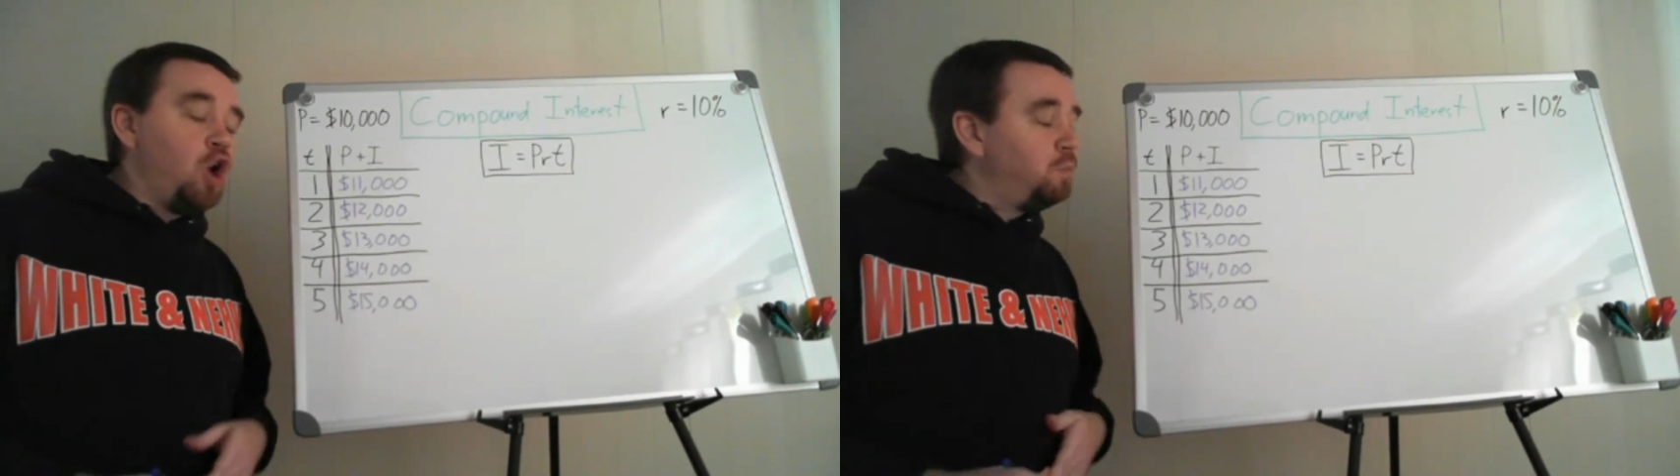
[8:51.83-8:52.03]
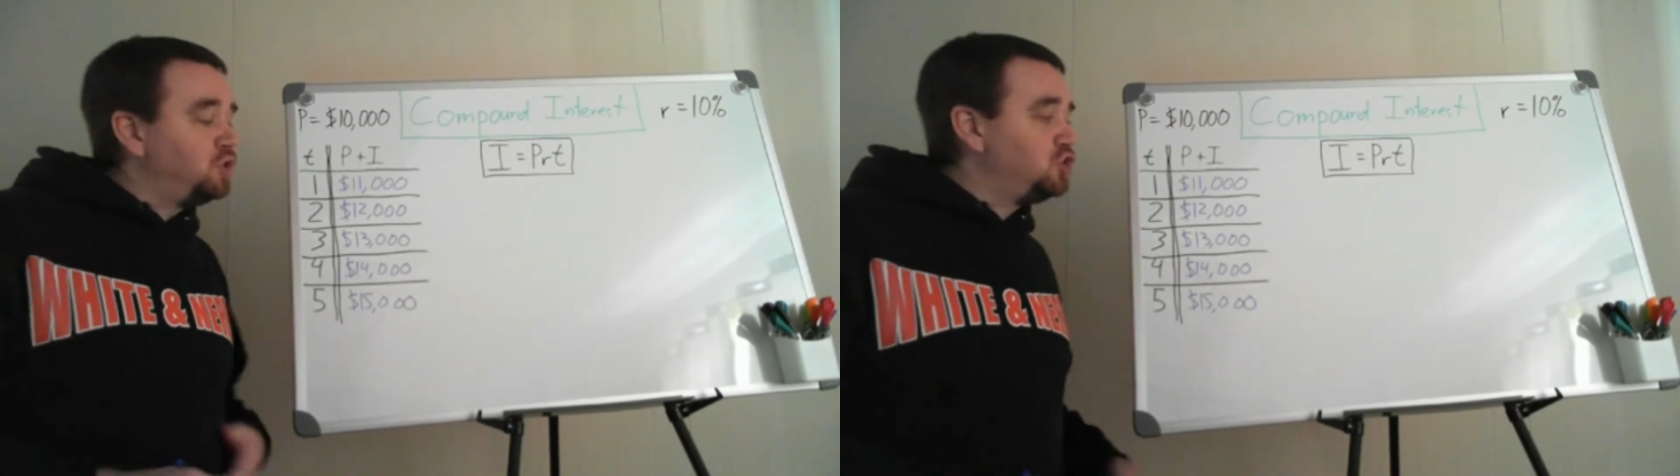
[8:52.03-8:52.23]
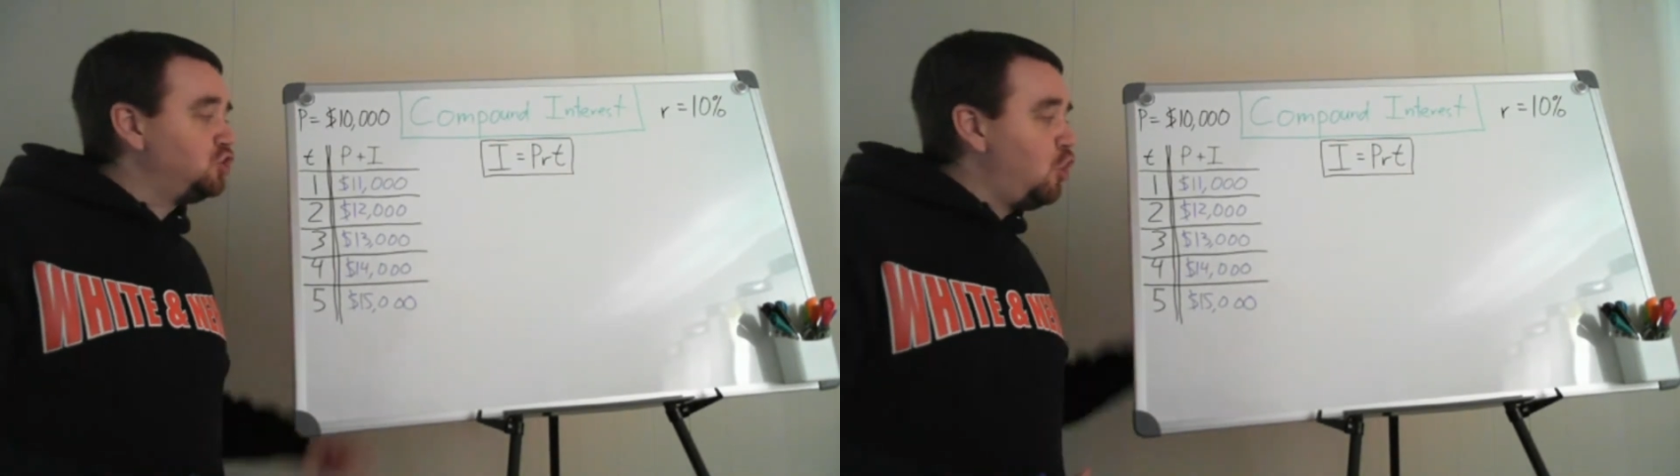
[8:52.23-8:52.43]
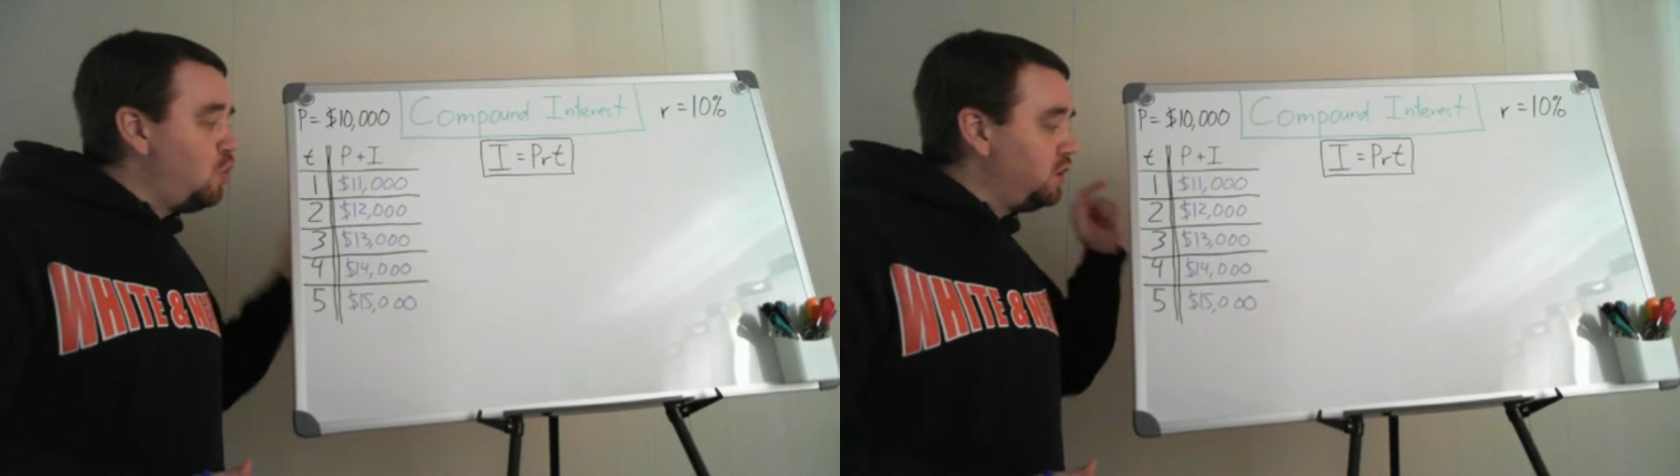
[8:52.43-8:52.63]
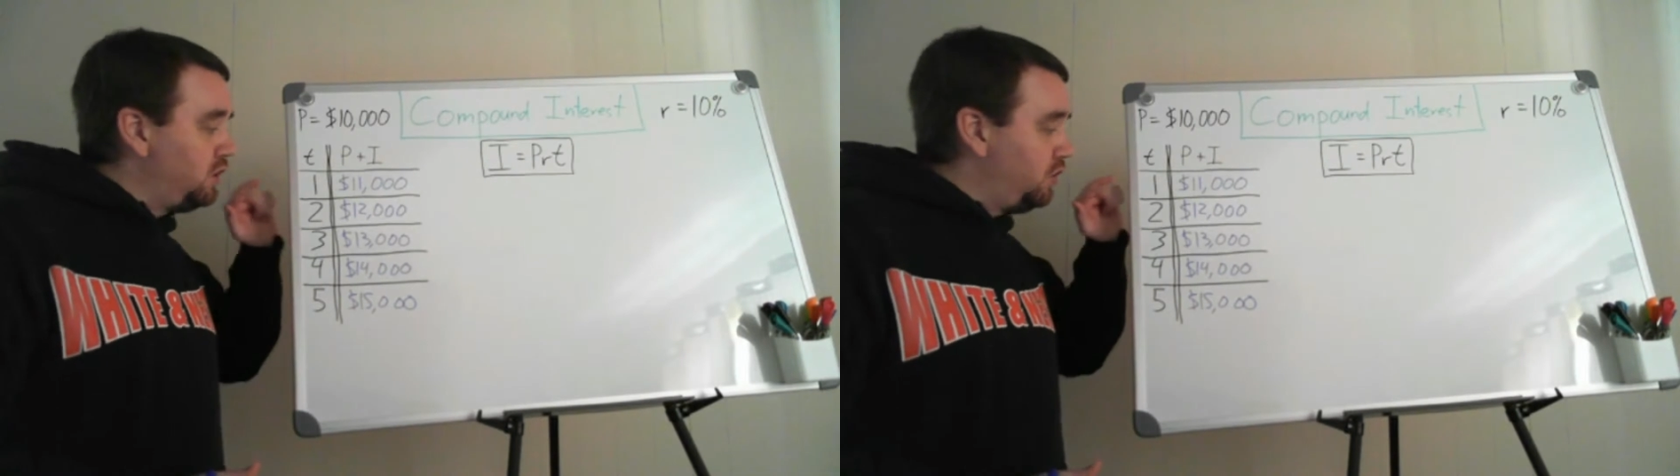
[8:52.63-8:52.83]
but so
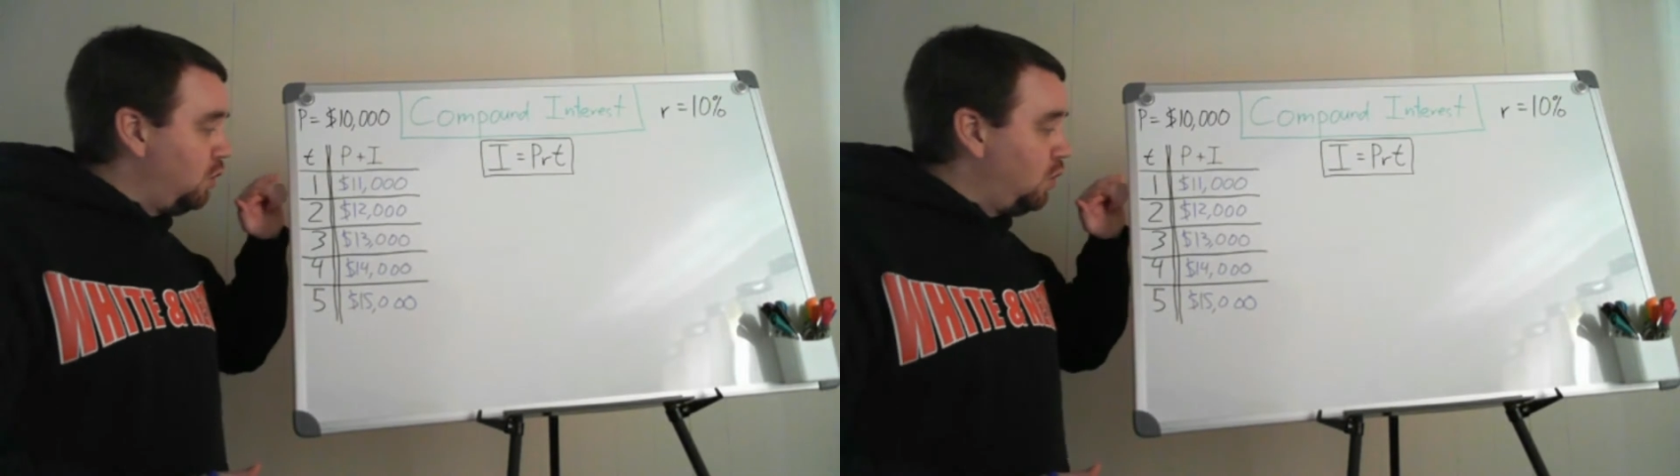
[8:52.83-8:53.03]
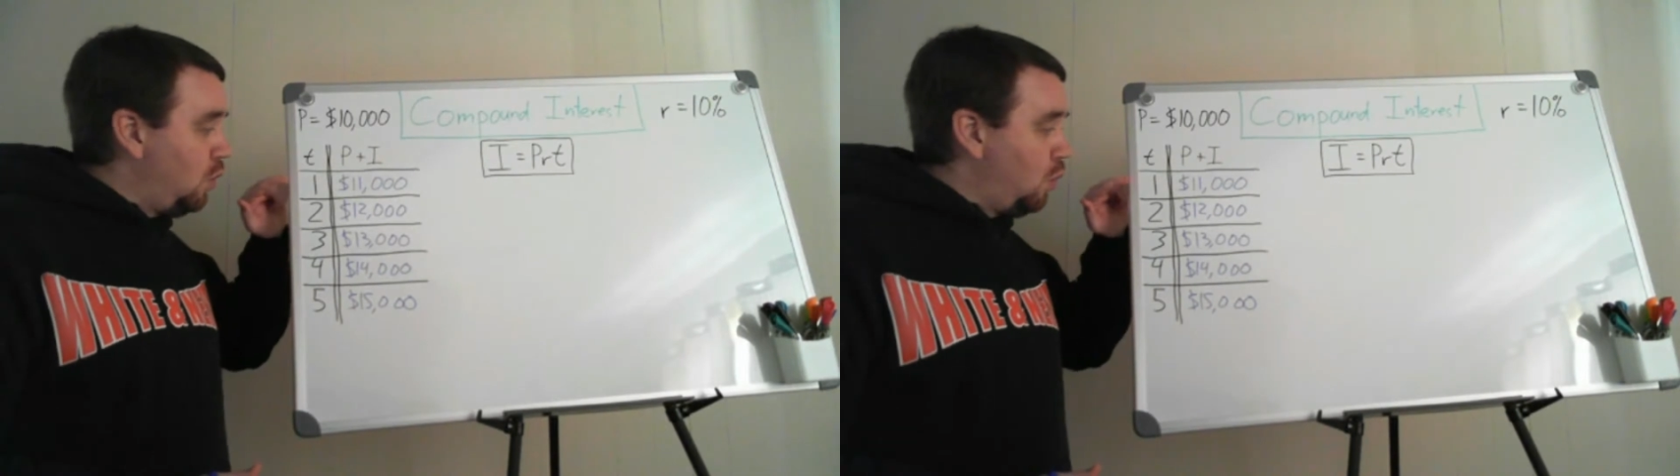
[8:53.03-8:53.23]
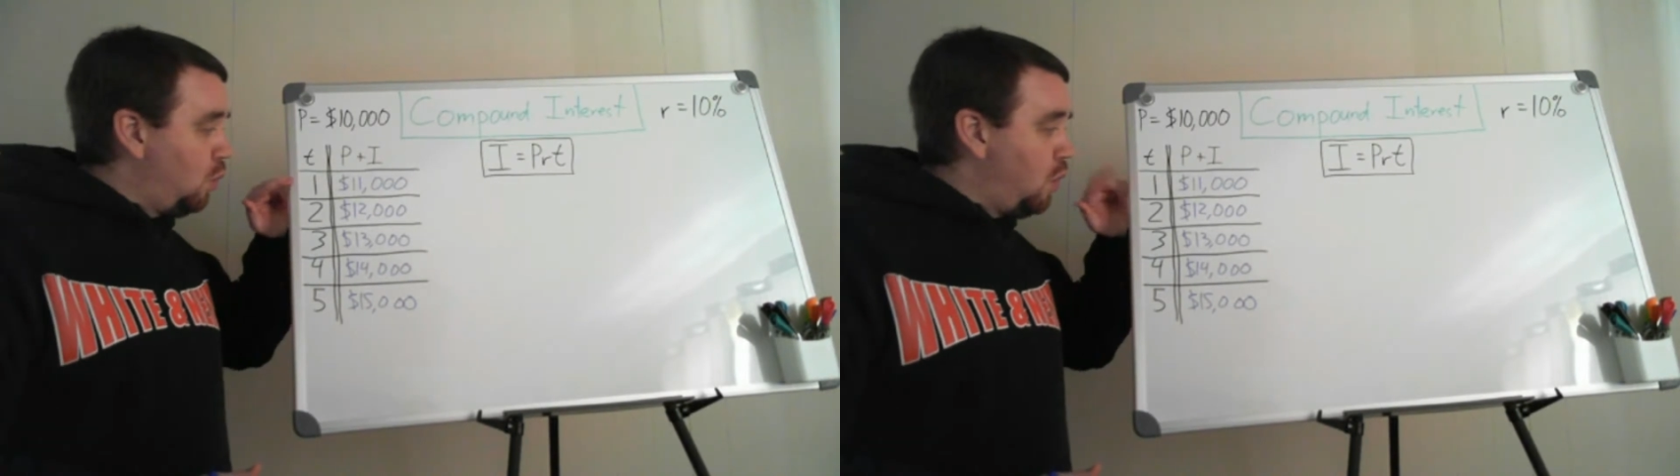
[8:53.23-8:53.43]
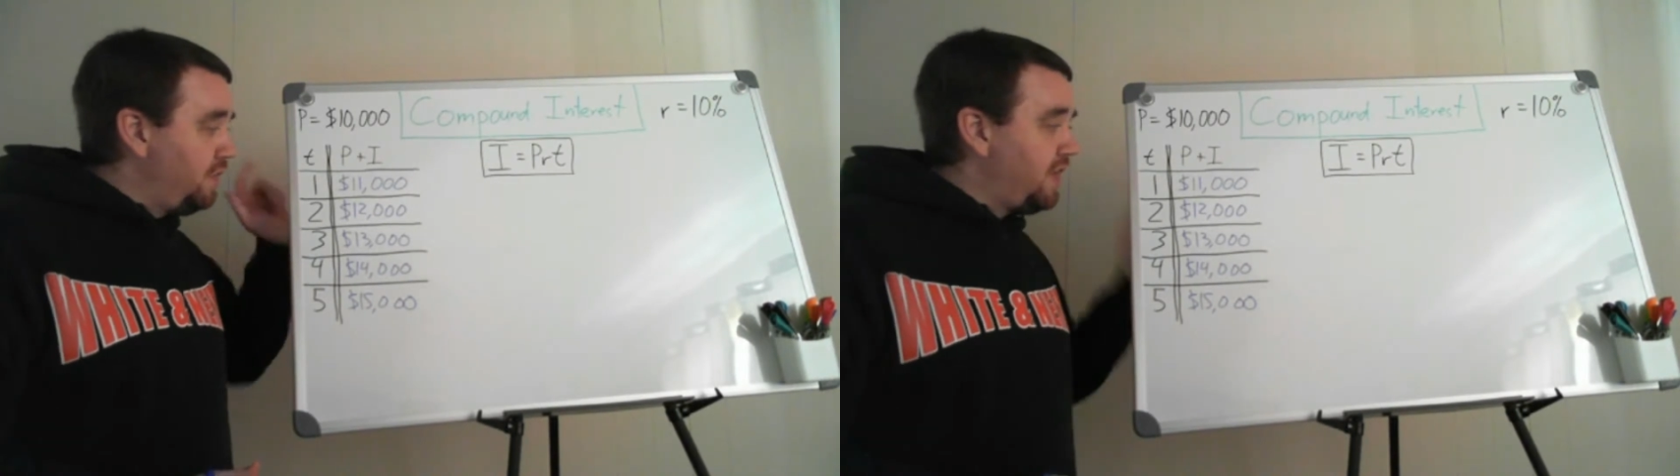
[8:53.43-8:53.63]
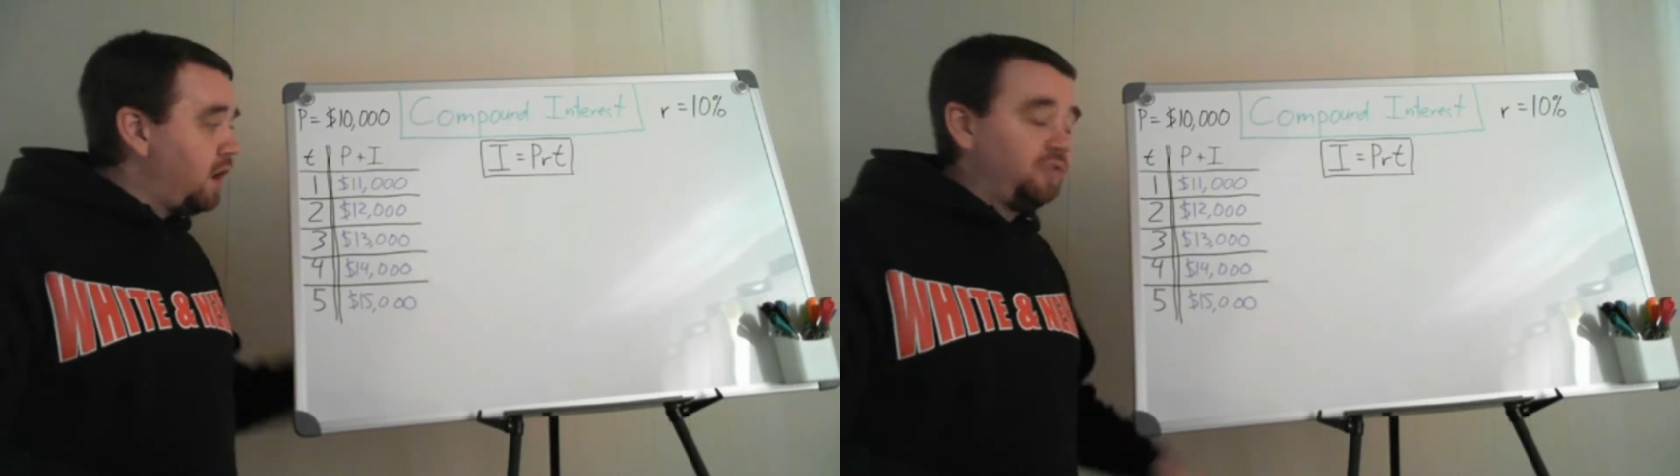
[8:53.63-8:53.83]
would the
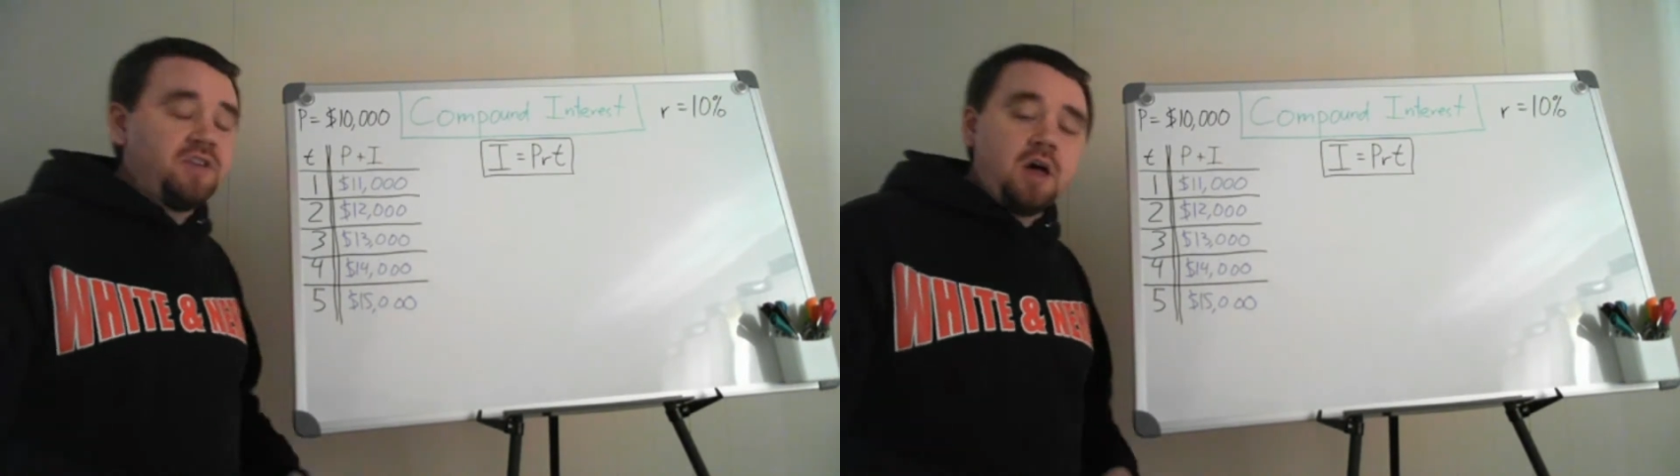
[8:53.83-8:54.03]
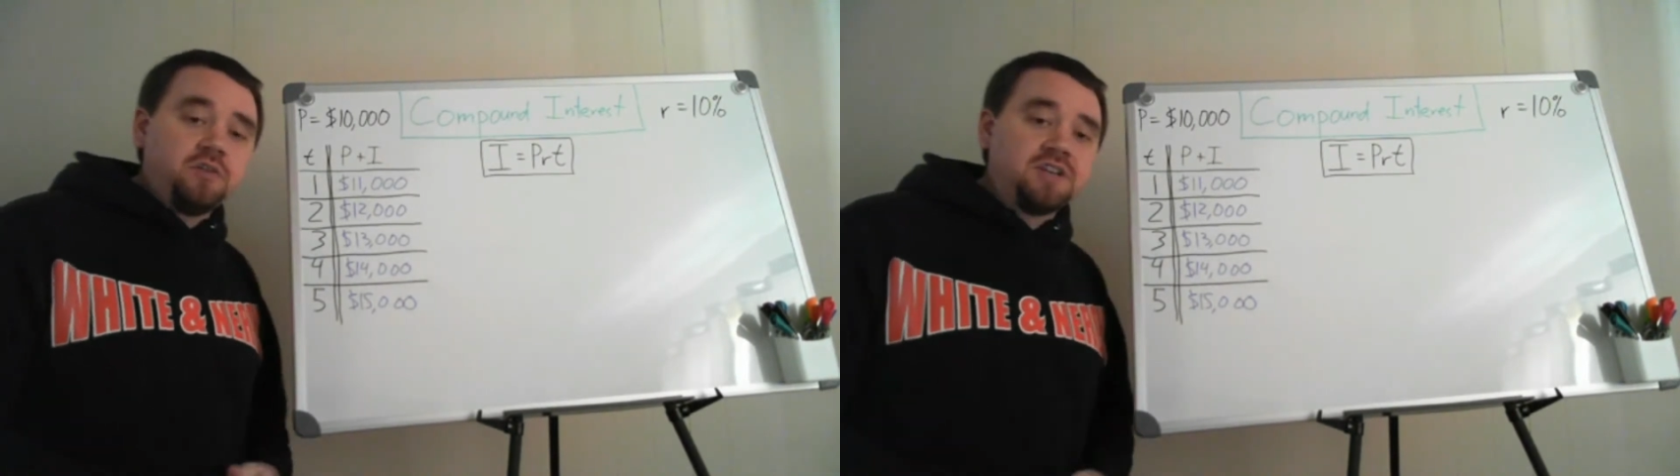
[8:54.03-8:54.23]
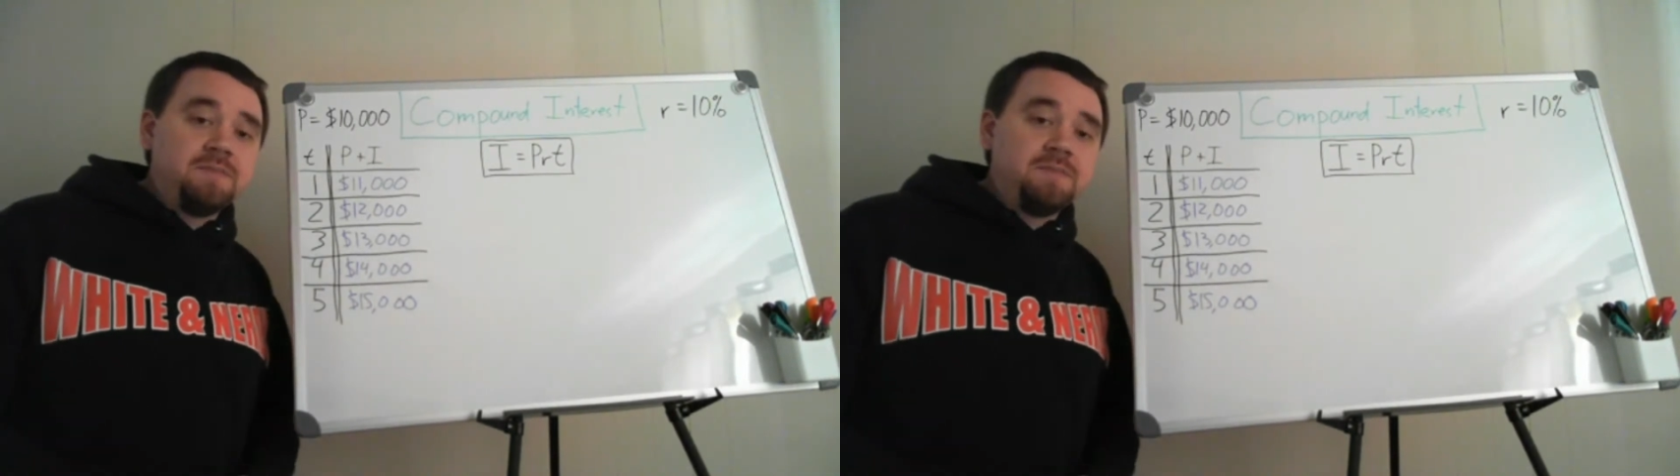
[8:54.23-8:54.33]
$1,000